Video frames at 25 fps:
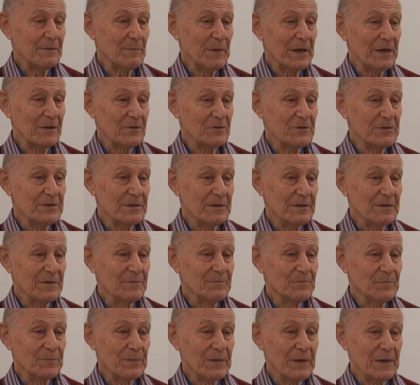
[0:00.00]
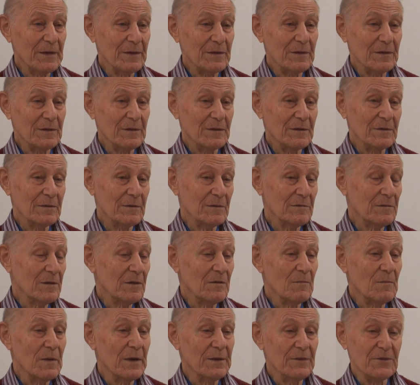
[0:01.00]
about
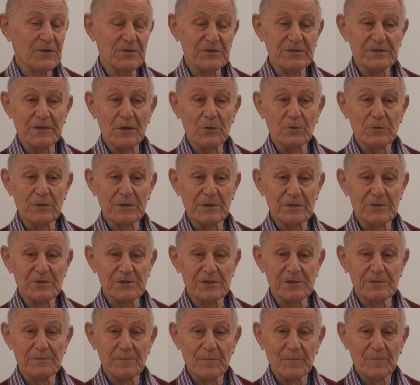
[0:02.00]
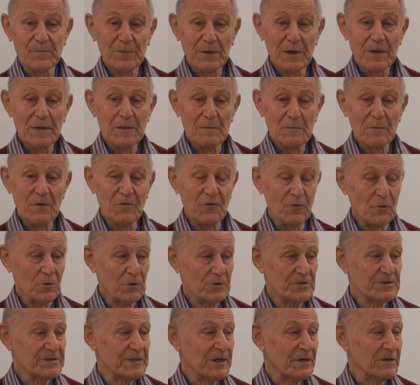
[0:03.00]
a month's notice
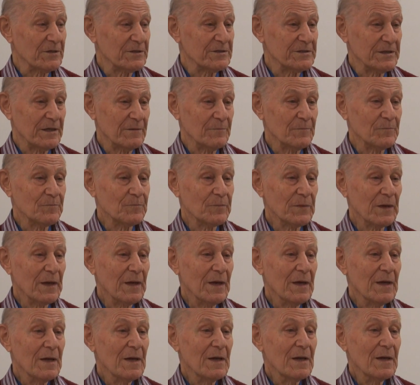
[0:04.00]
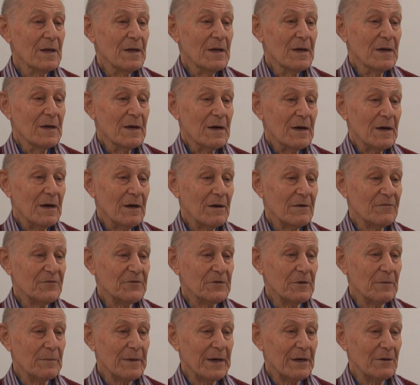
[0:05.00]
before starting.
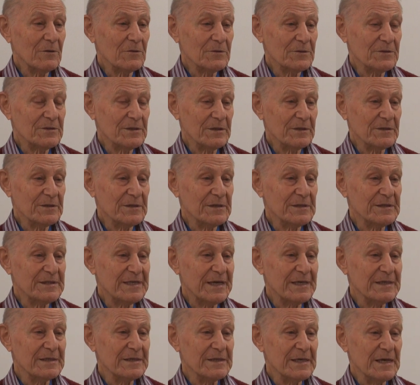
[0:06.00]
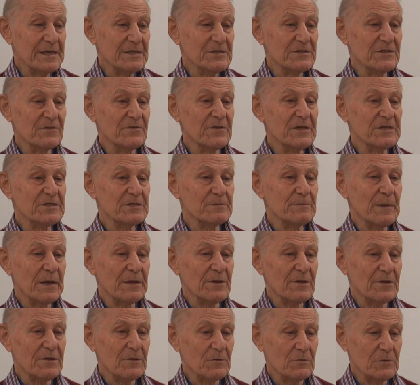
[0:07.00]
After about 10 days of this
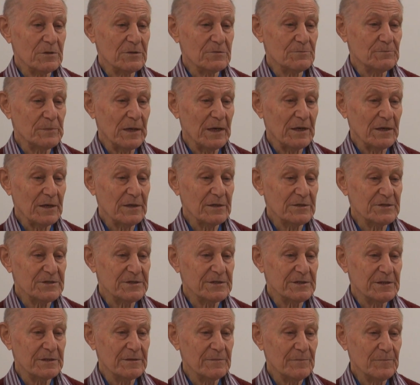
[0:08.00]
month had passed,